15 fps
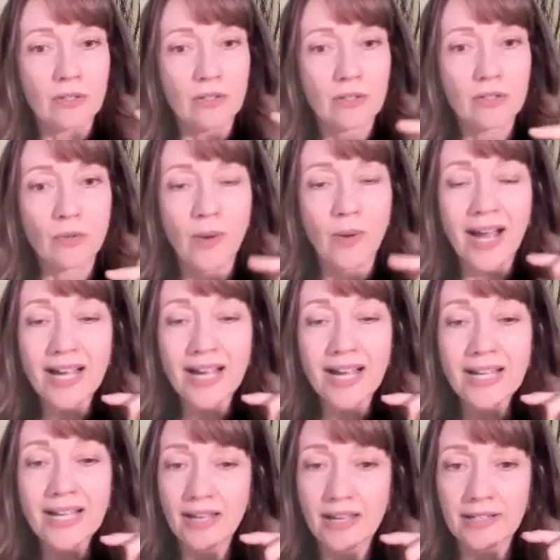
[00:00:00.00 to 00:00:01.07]
So I
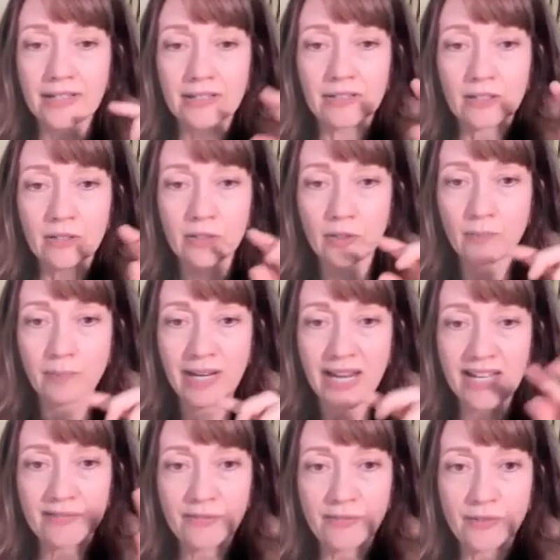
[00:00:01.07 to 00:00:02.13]
decided to
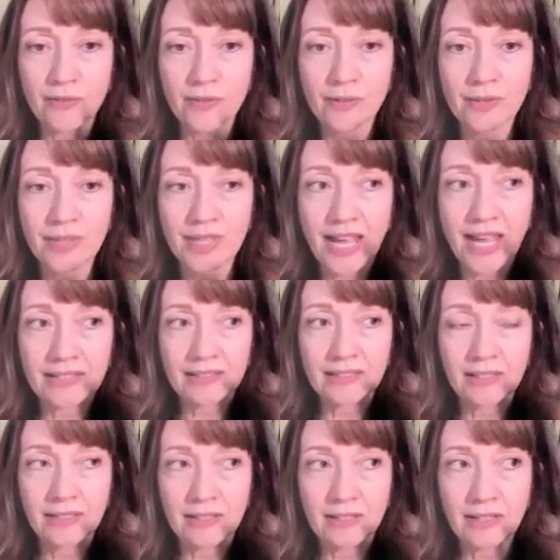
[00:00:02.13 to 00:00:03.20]
plan for that
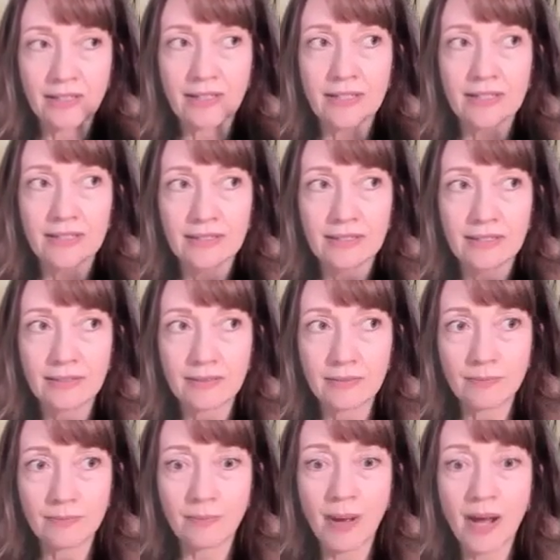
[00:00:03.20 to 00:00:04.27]

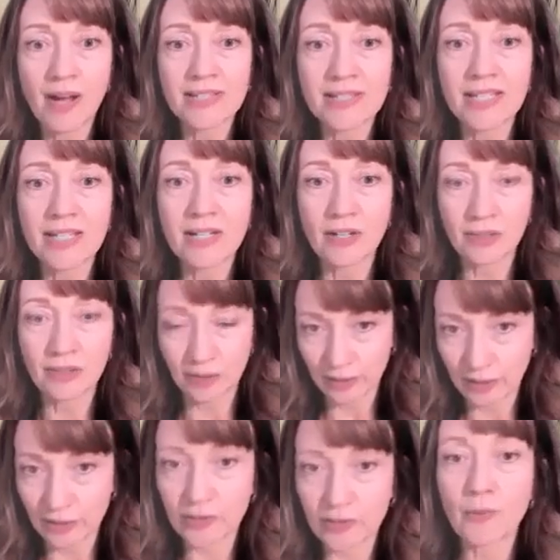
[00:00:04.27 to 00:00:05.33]
pausing on the
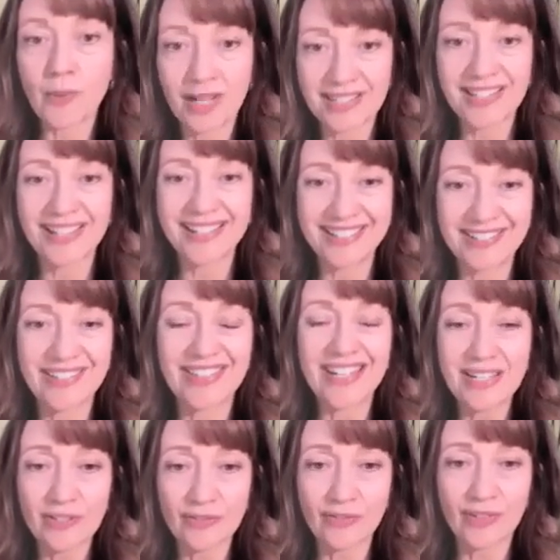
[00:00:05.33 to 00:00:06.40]
usual ways I do
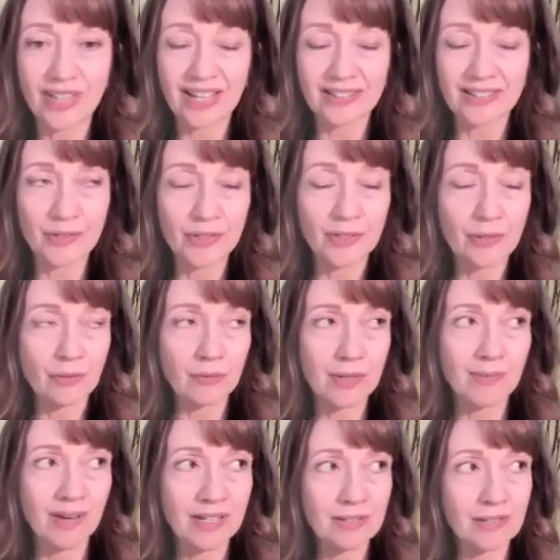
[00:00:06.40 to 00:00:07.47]
things for those 3
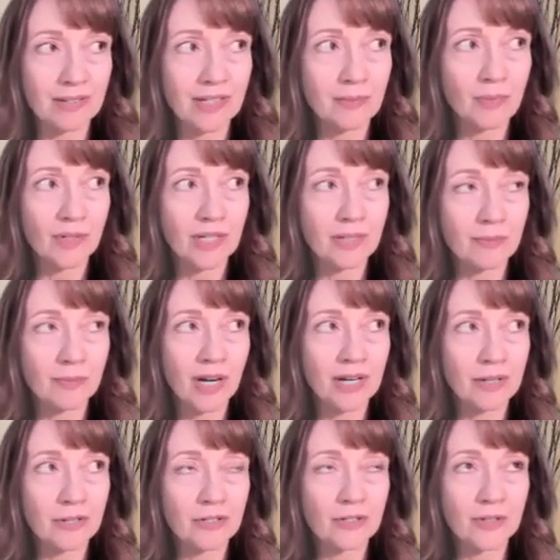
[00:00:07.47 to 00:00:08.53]
months. Okay,
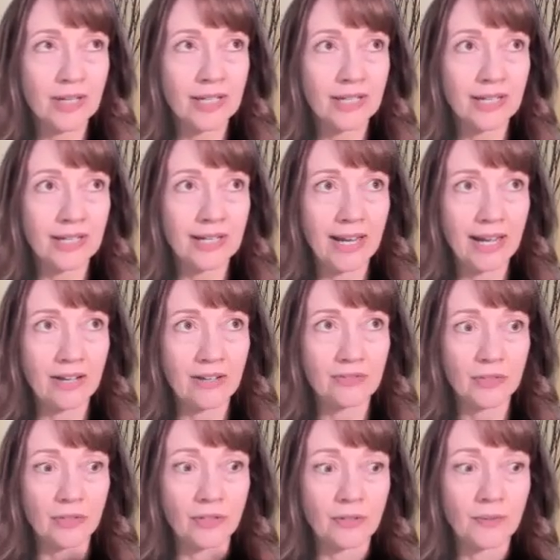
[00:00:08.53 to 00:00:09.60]
prior, during, and
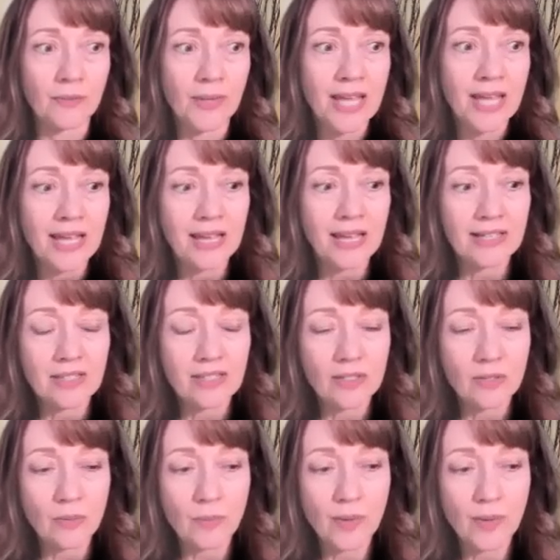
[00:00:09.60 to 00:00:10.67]
after. And
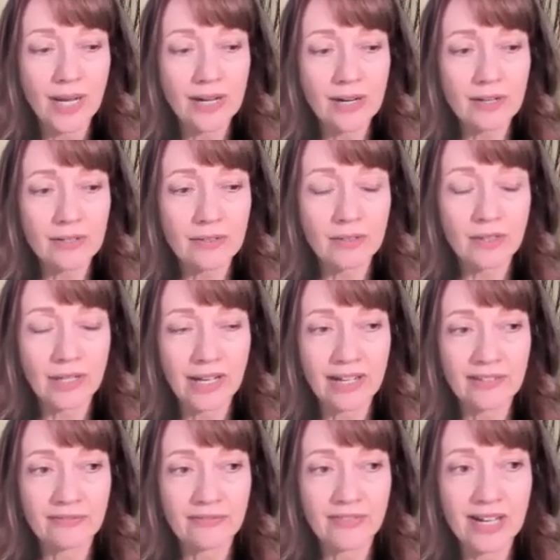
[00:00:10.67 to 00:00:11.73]
so where
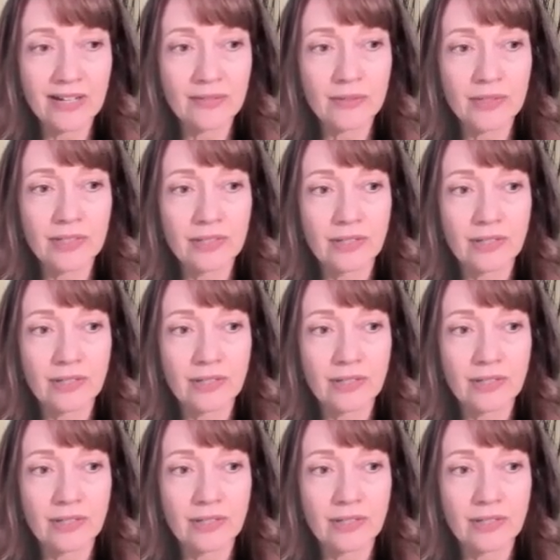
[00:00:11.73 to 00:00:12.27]
I found